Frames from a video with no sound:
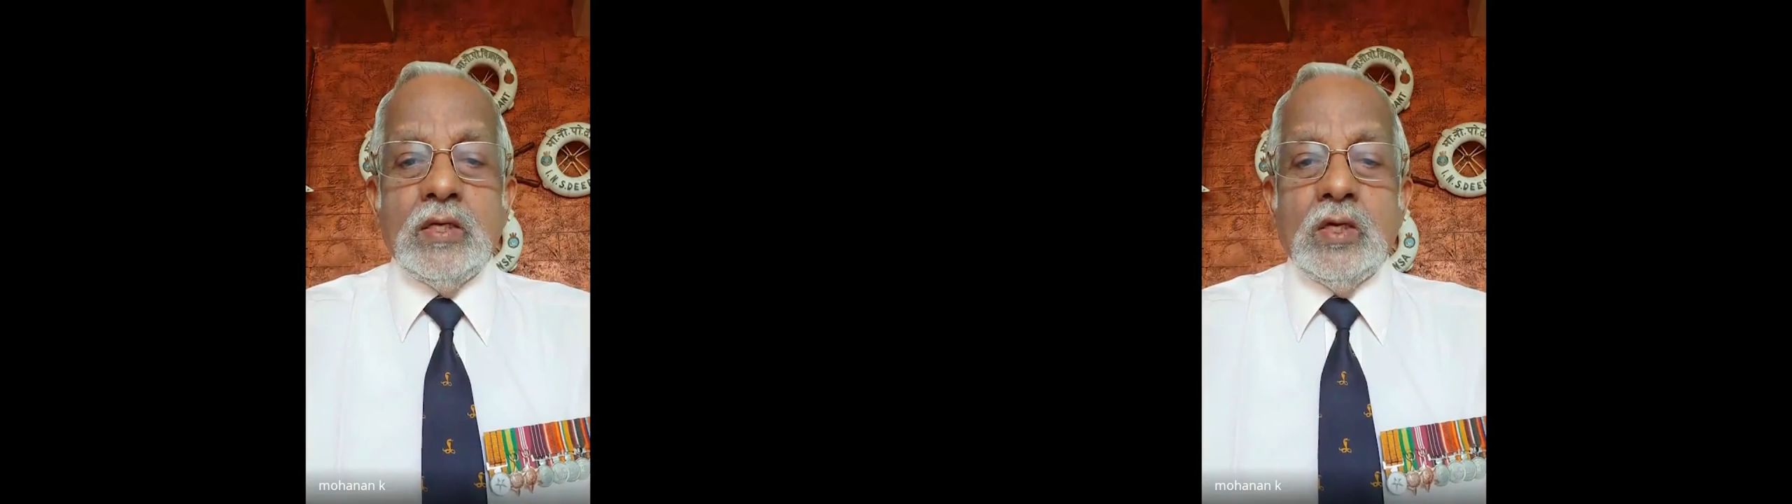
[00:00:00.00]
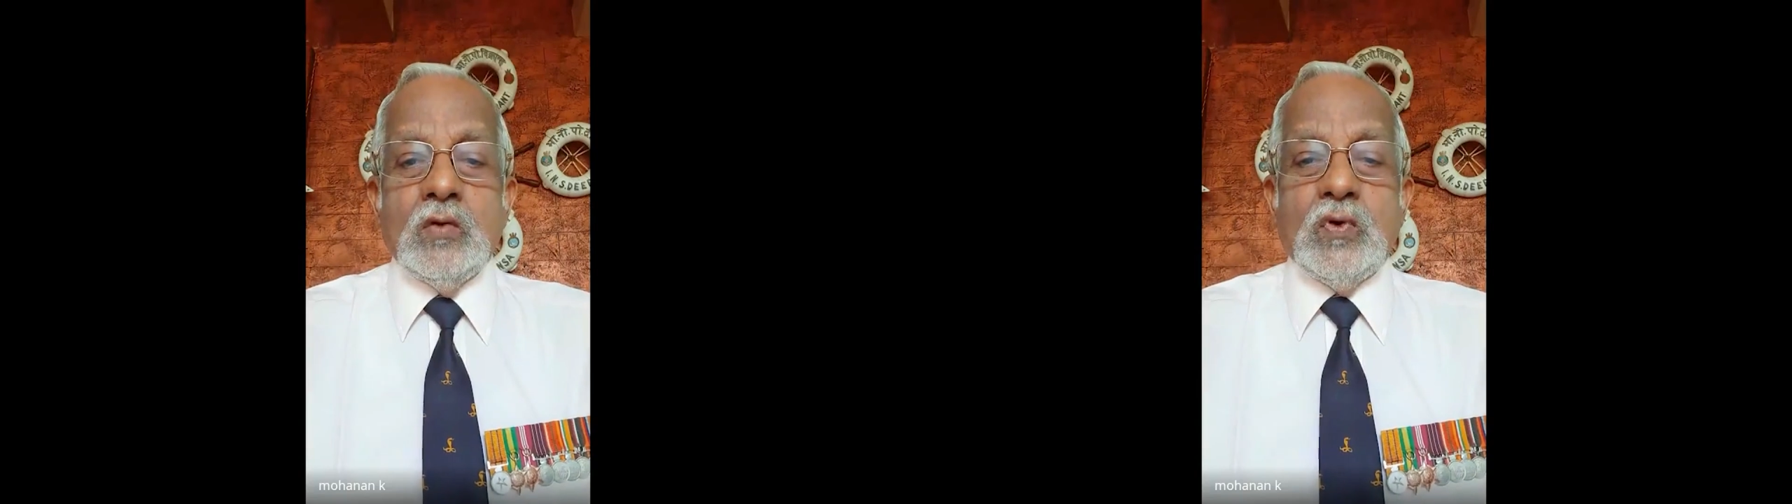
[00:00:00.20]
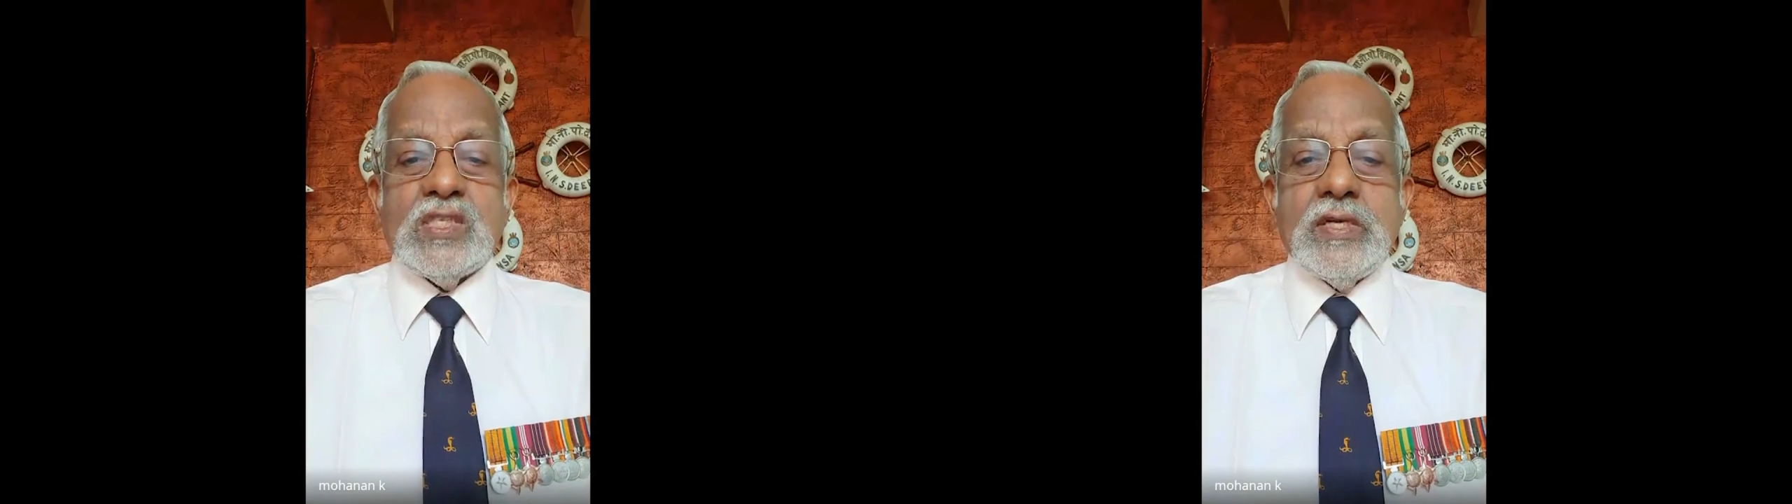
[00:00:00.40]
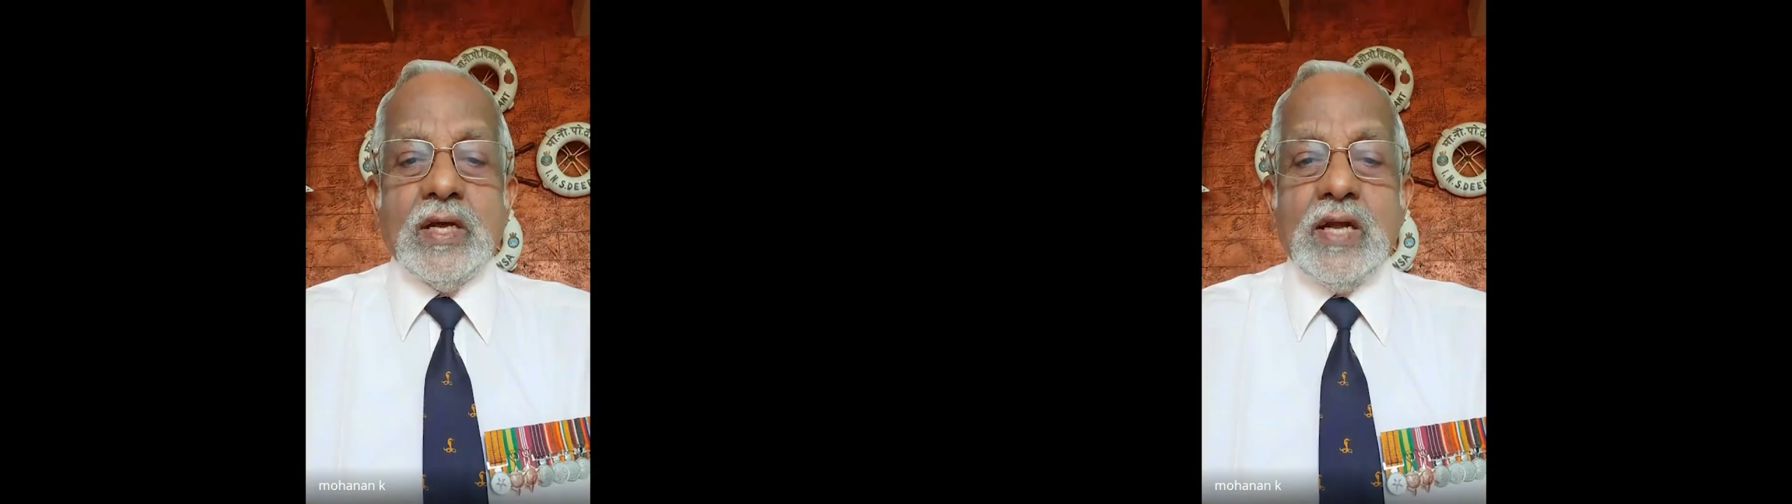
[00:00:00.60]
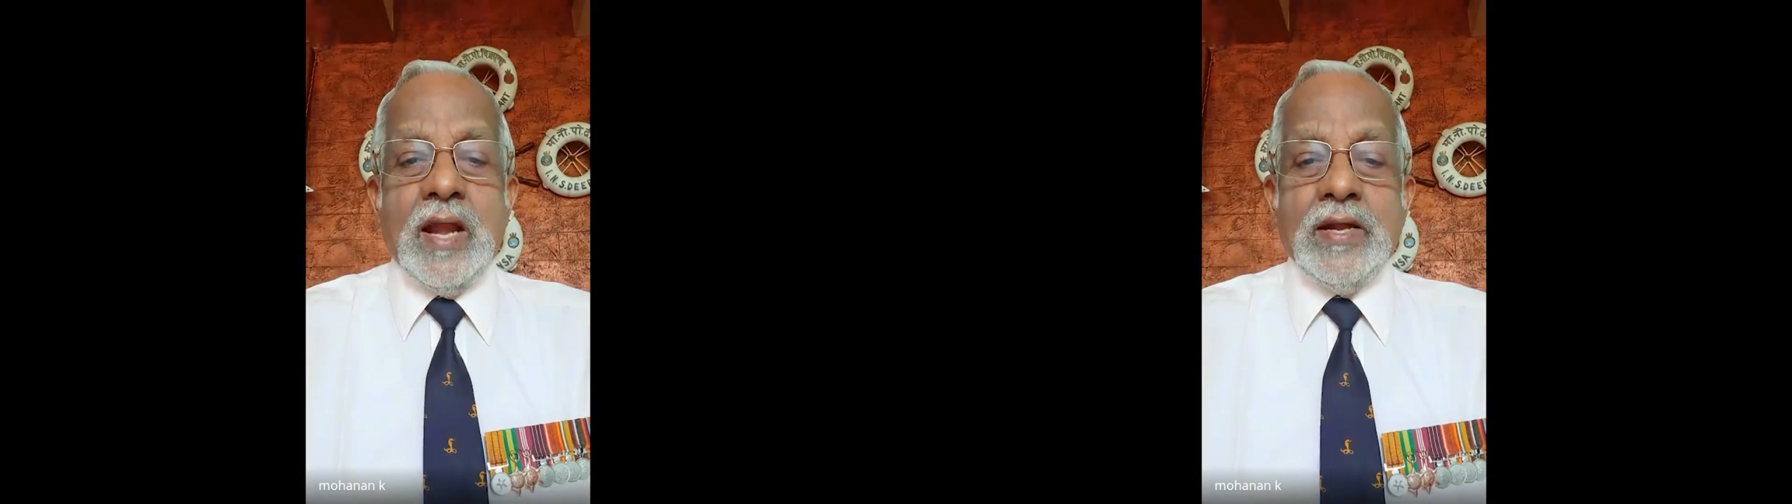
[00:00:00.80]
first deck
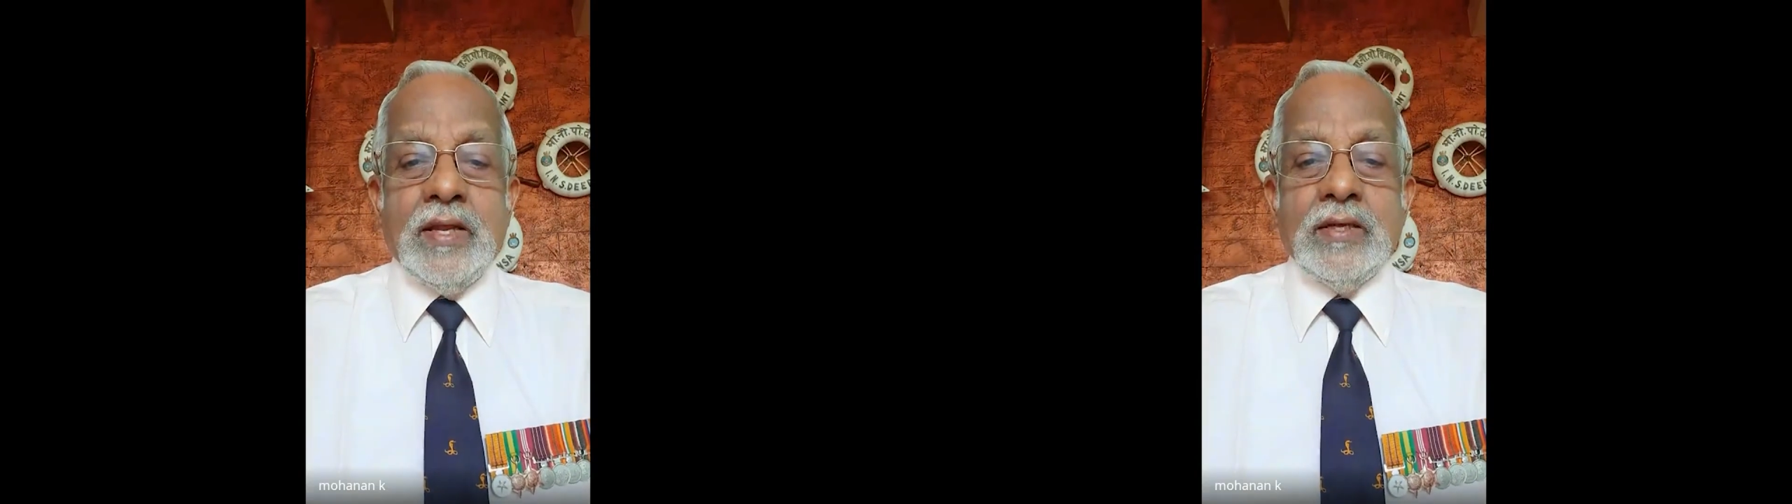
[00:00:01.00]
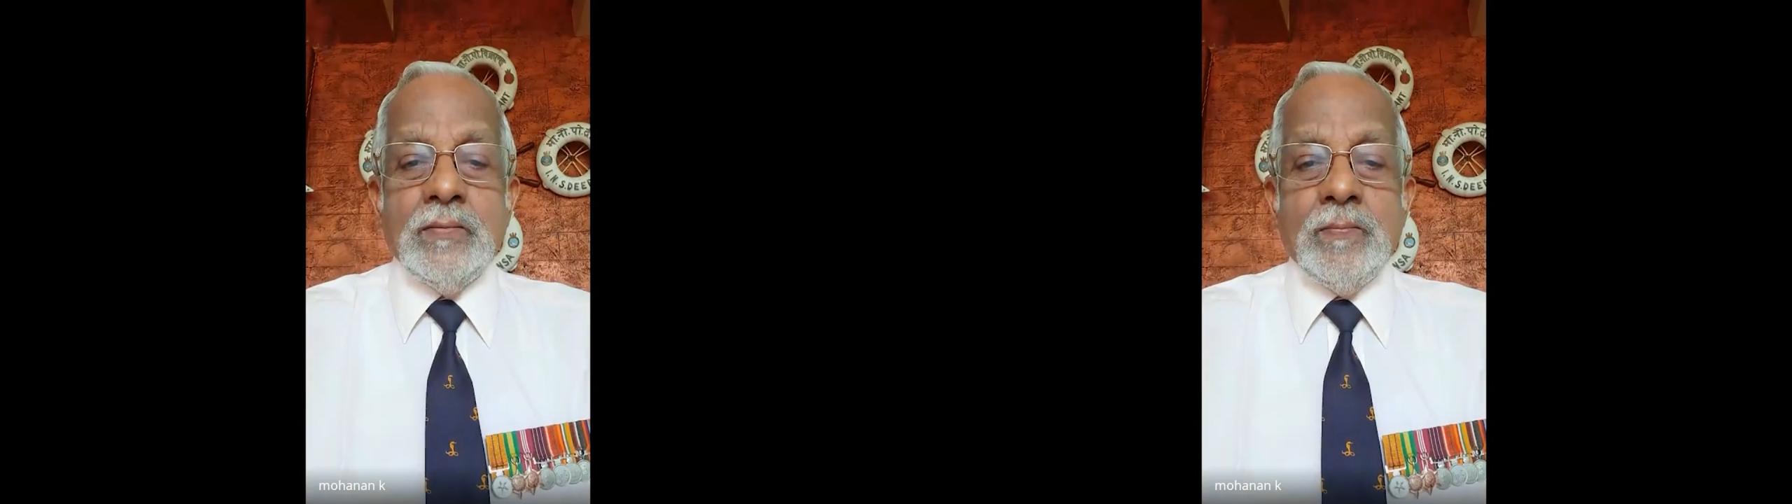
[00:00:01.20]
landing